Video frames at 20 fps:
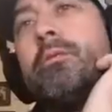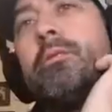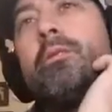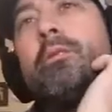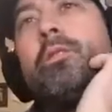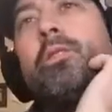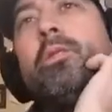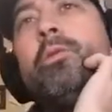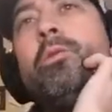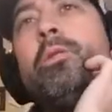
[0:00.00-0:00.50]

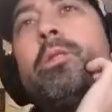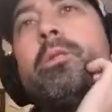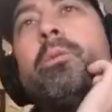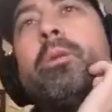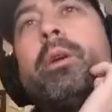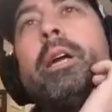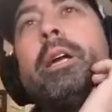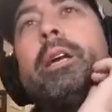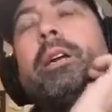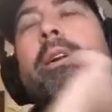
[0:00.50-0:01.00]
totally
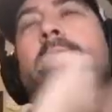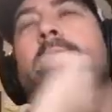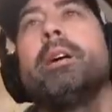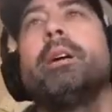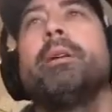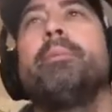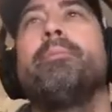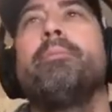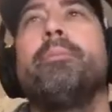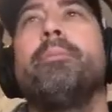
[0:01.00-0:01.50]
right.
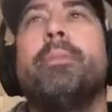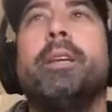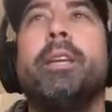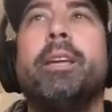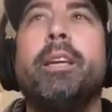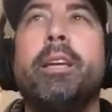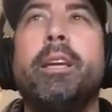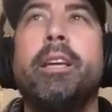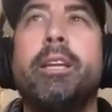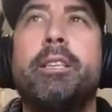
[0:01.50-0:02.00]

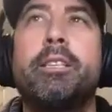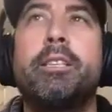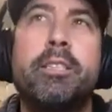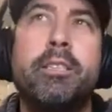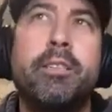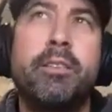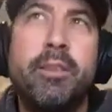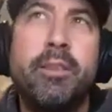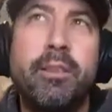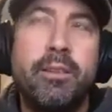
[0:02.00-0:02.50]

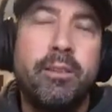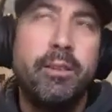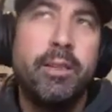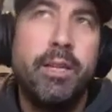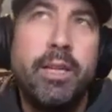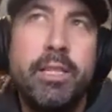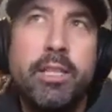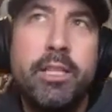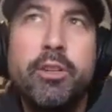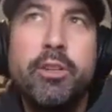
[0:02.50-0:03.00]

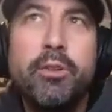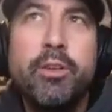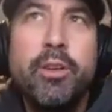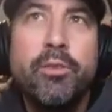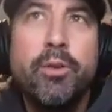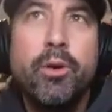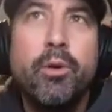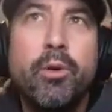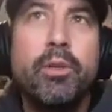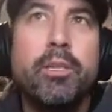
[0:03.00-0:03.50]
It's too
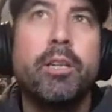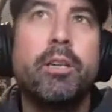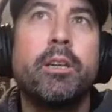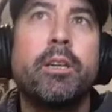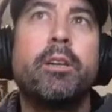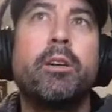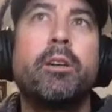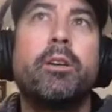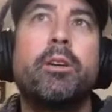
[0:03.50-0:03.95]
difficult to